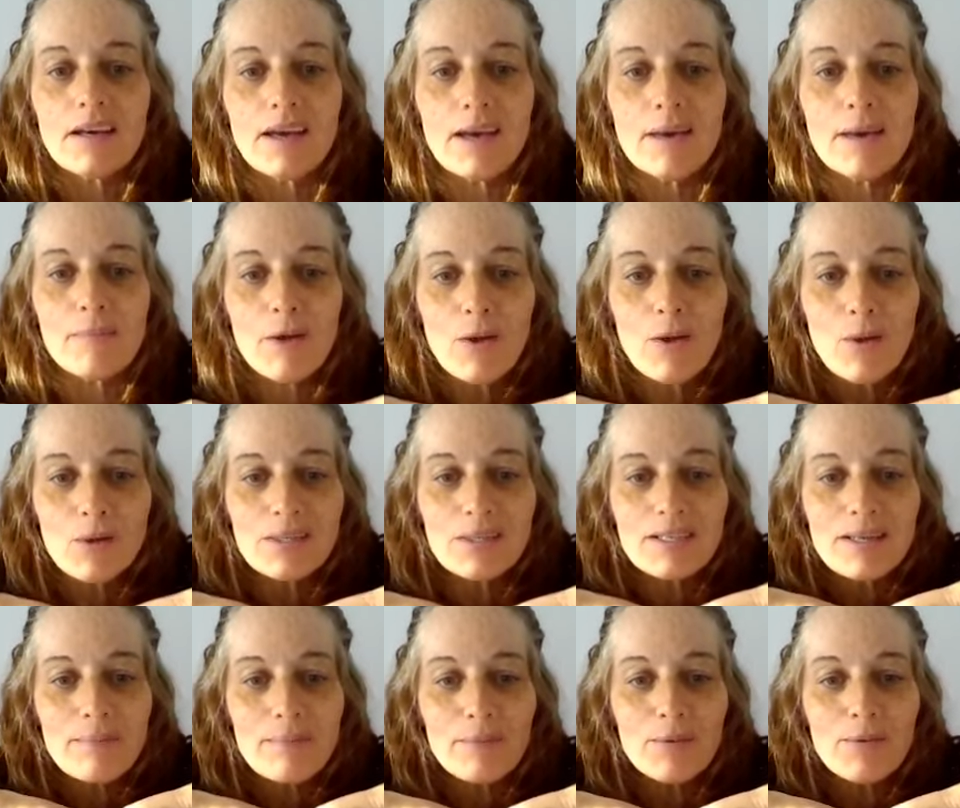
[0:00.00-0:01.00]
Um, I'll hold
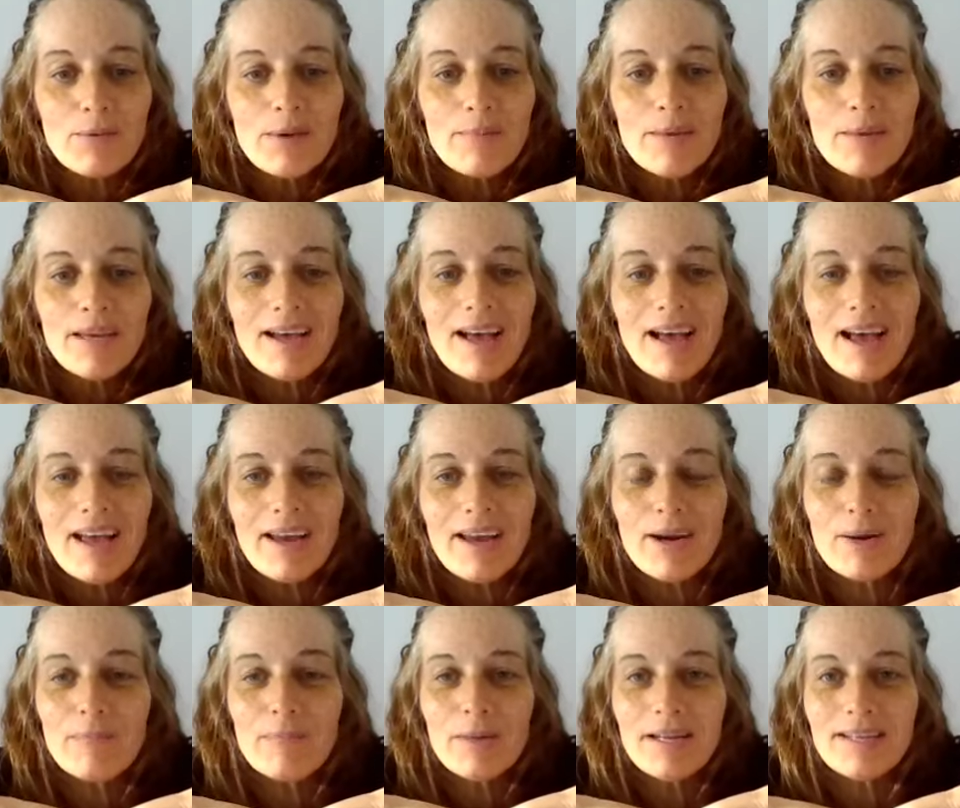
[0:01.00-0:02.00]
it up a wee bit
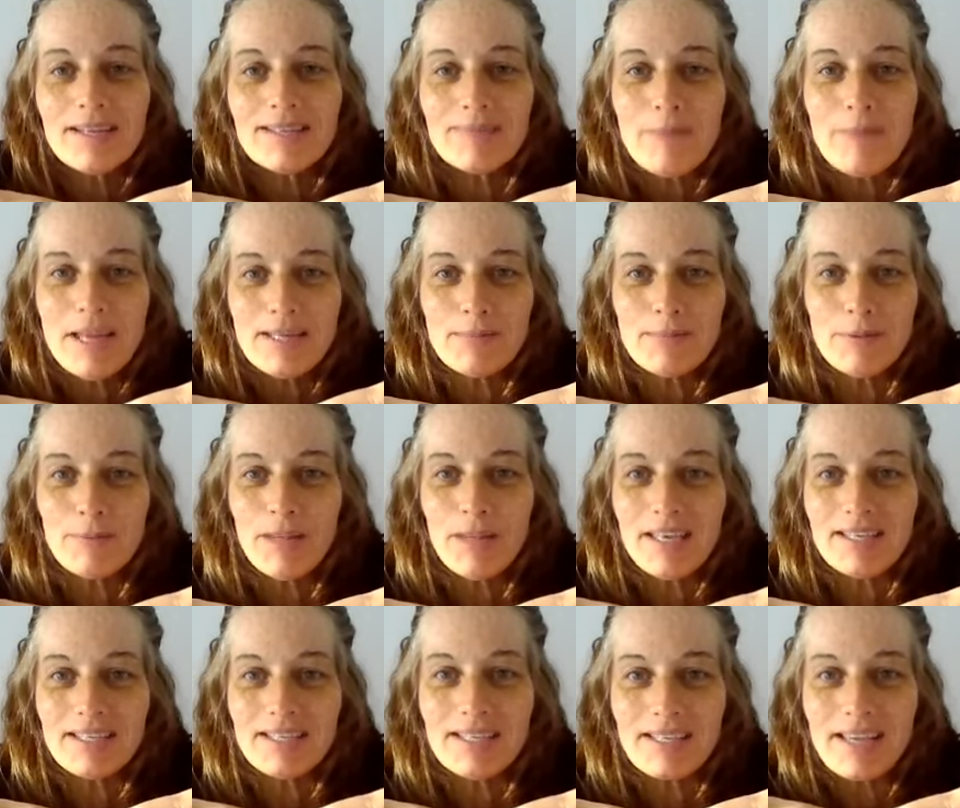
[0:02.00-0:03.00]
higher, but it's meant to be
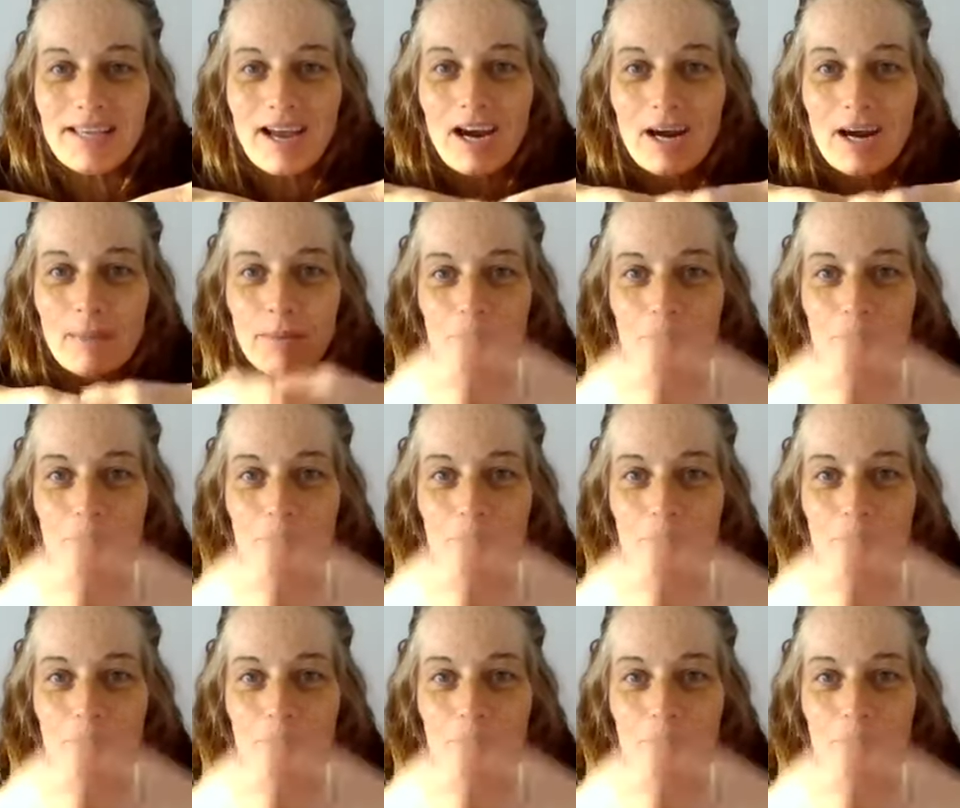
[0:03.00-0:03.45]
placed at the heart,